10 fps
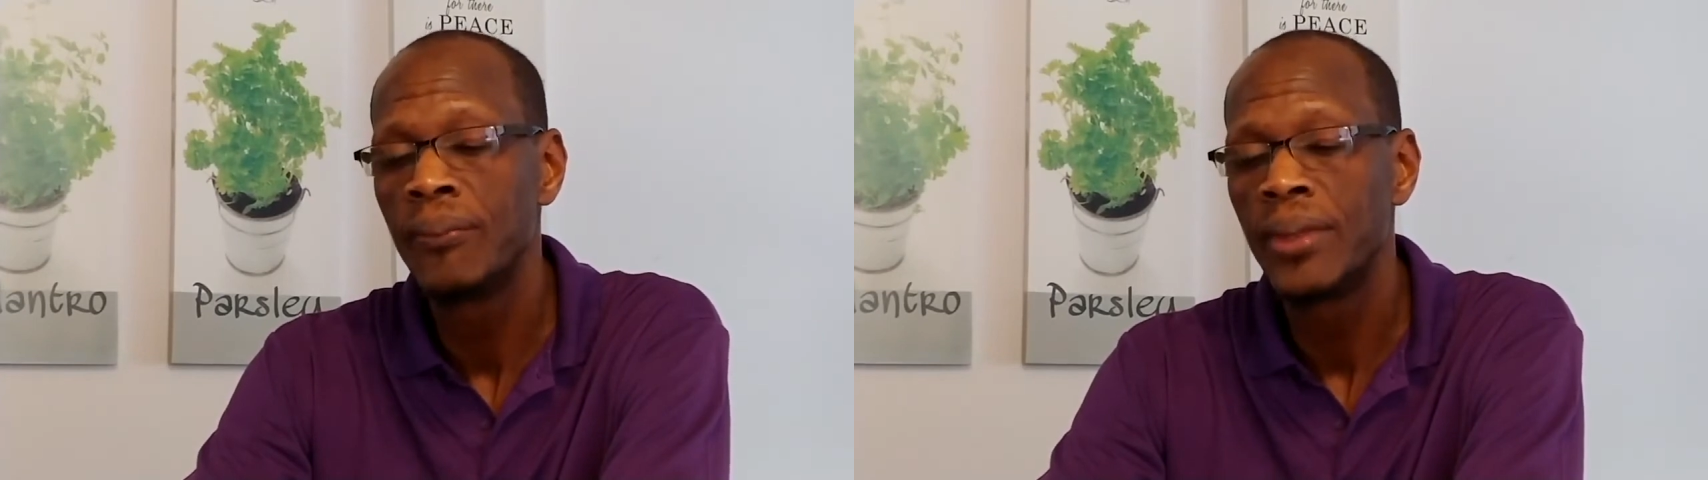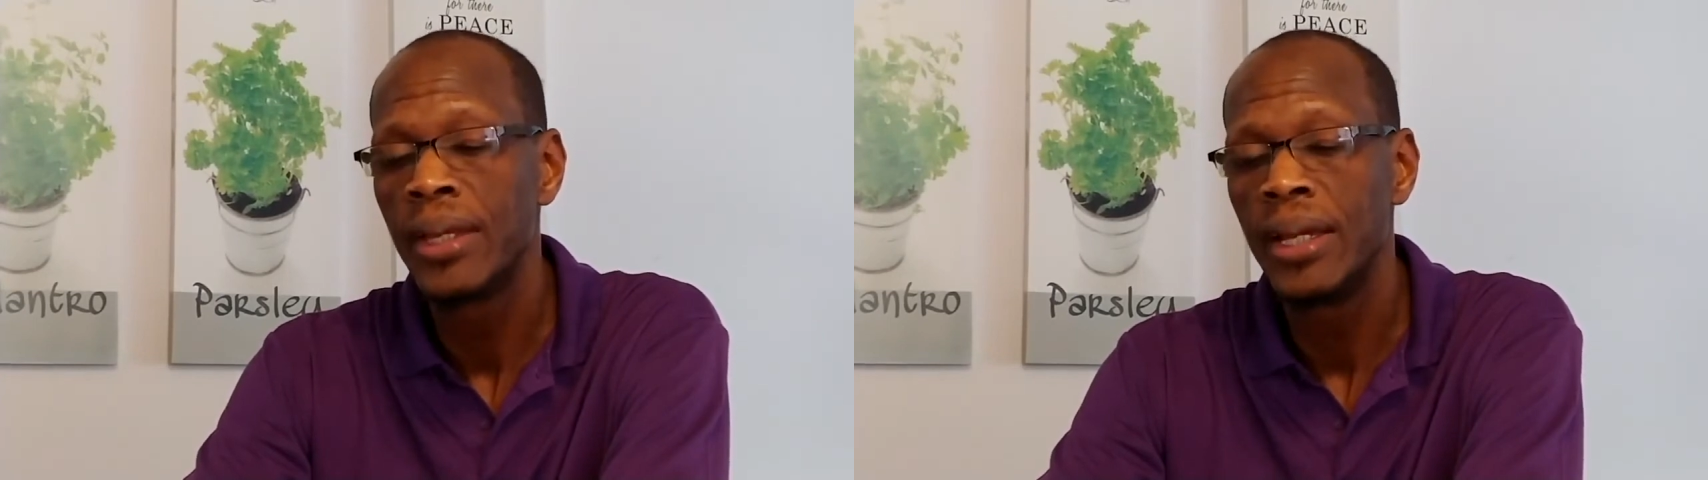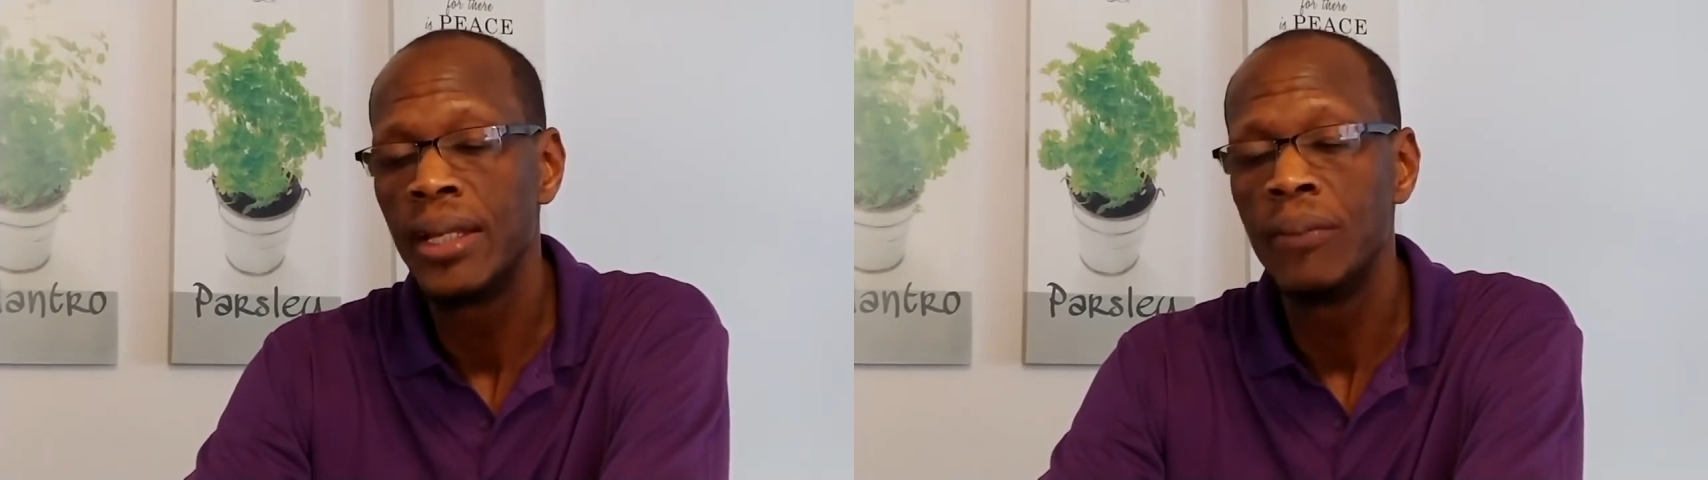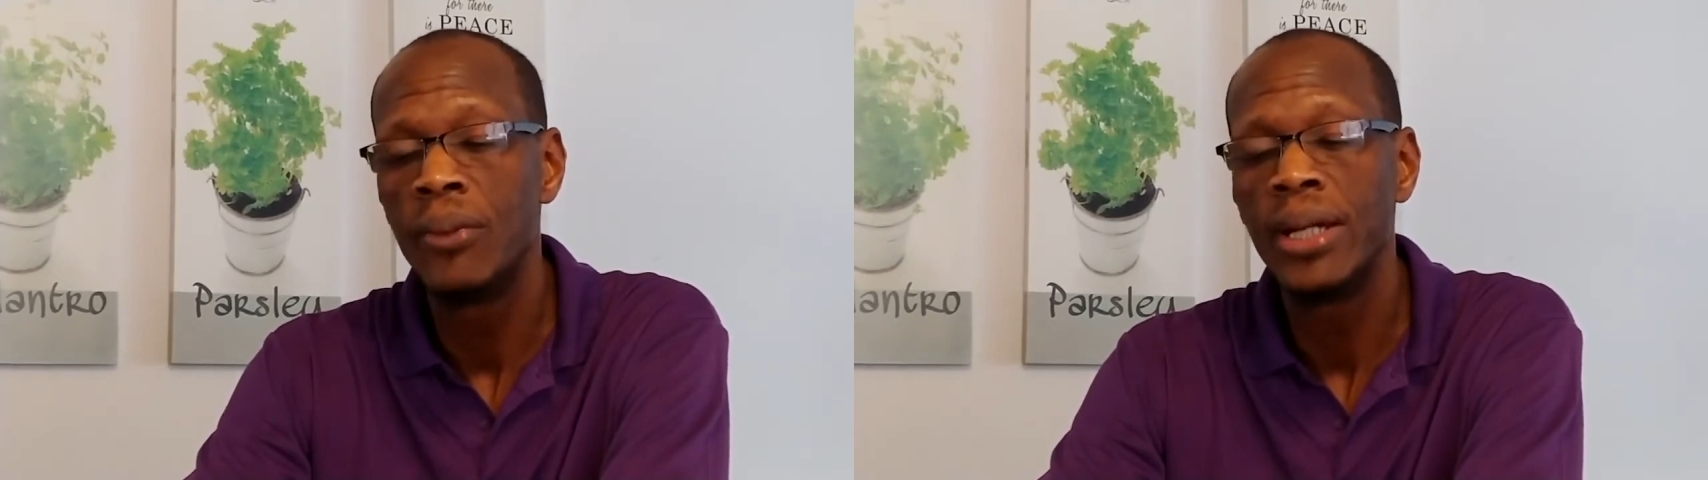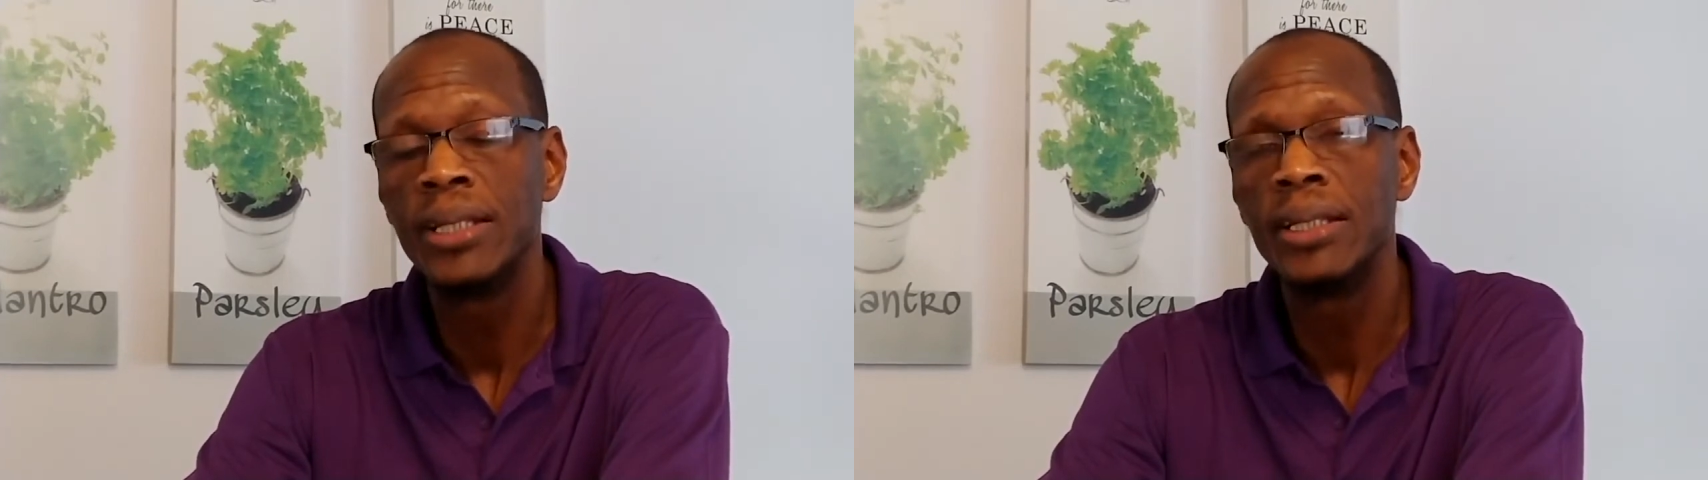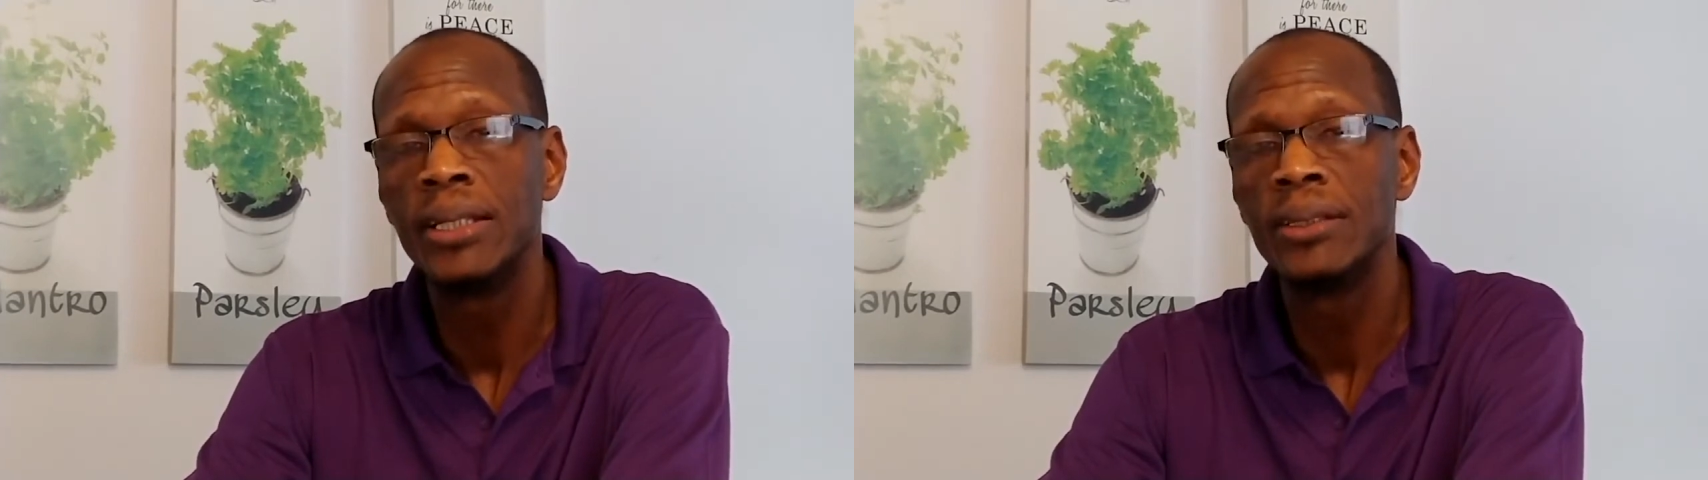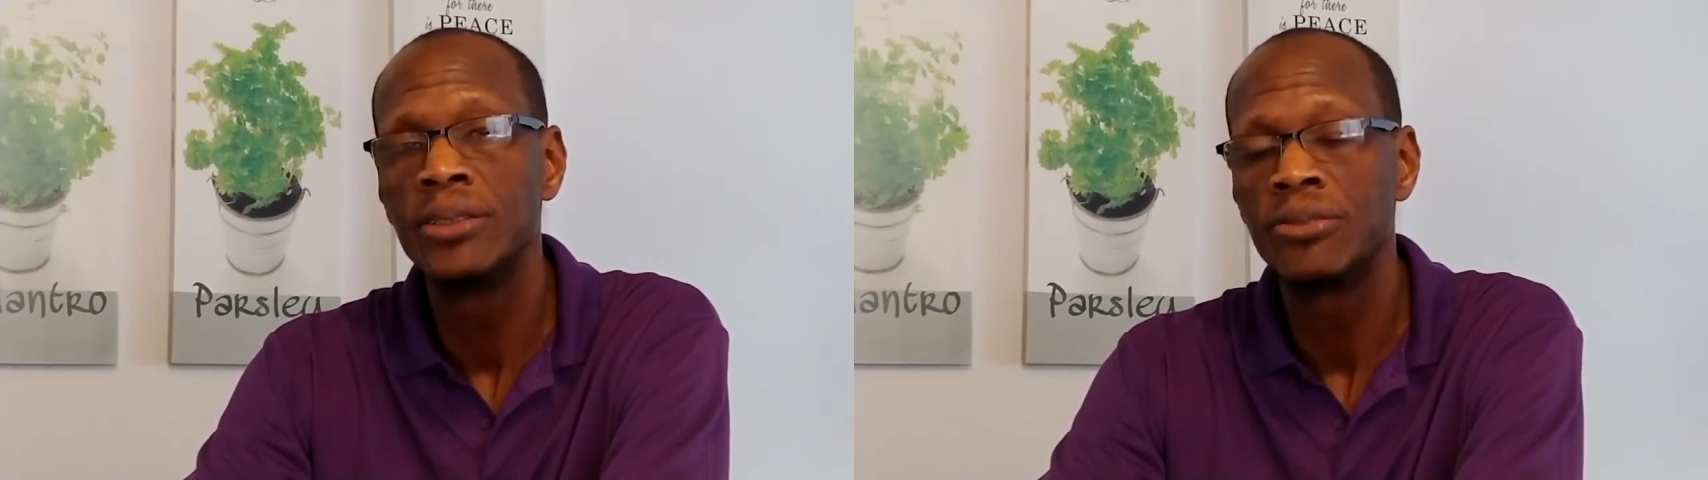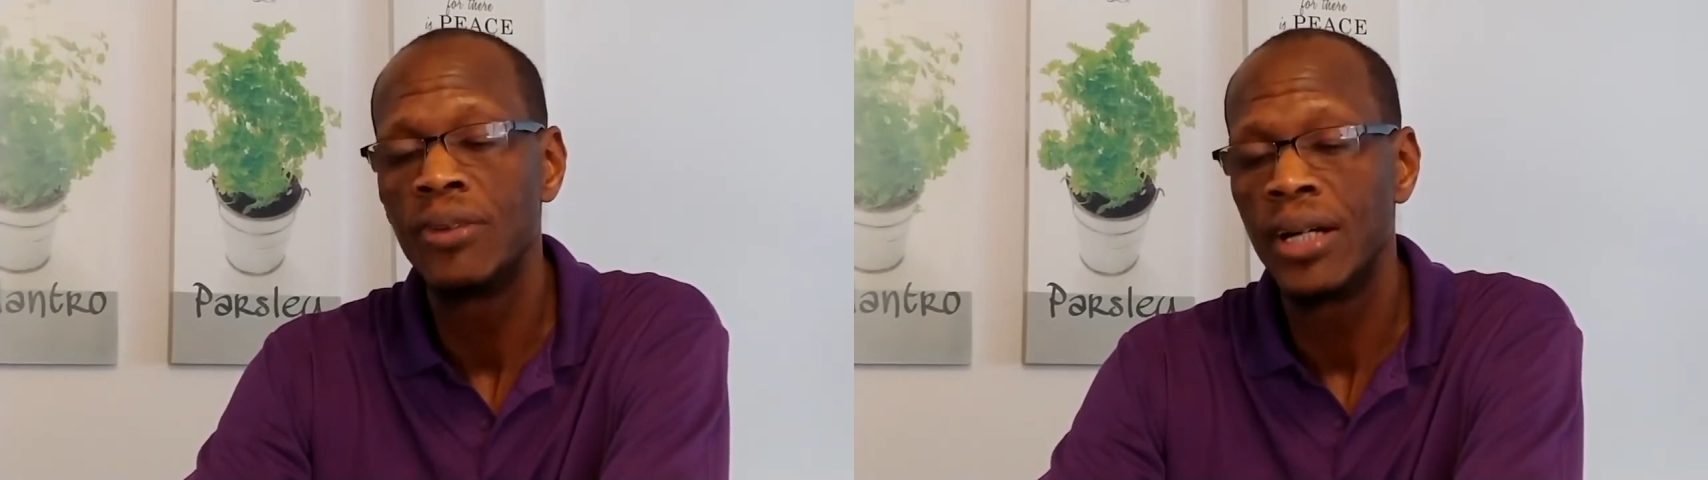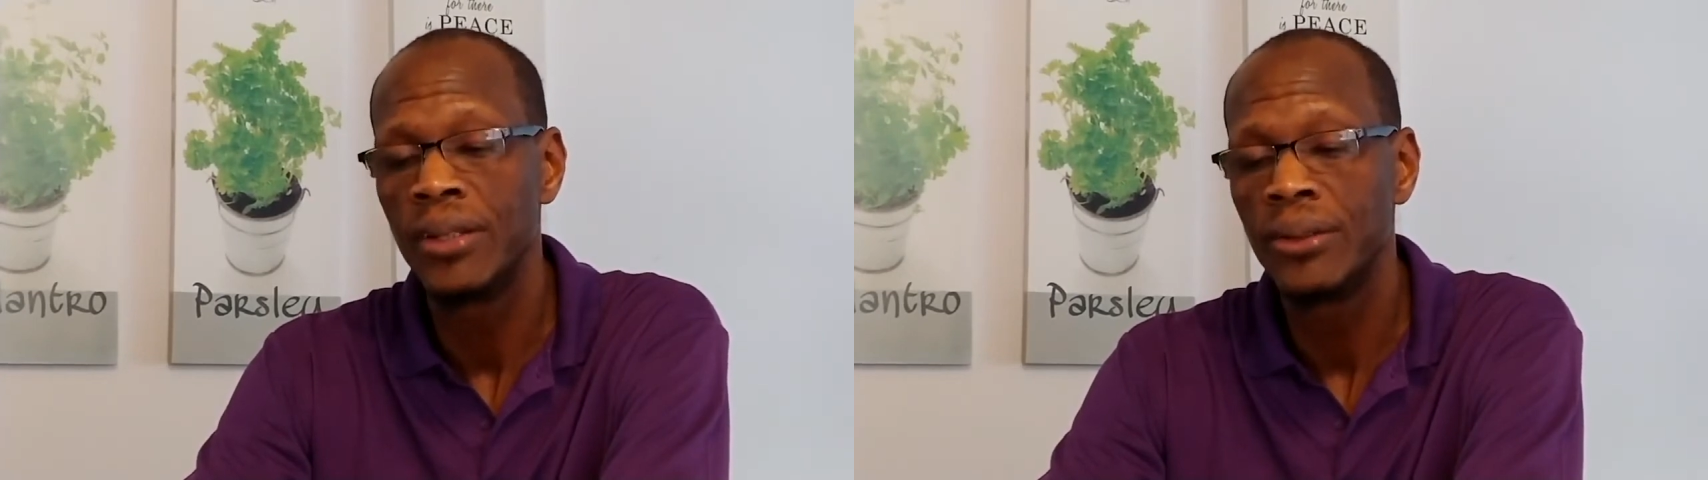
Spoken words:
and a white English father,